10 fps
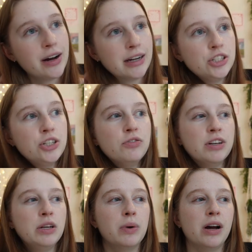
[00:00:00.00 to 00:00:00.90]
I actually do
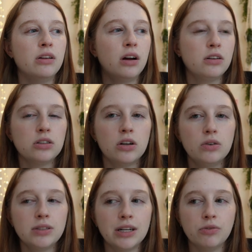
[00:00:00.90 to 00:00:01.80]
really well on
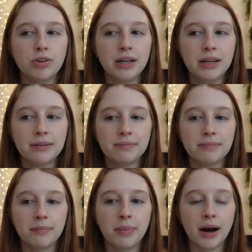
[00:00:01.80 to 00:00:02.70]
clothes. I don't really
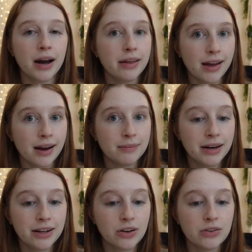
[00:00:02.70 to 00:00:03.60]
buy that
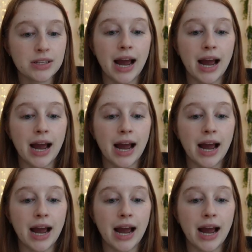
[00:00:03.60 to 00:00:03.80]
many clothes.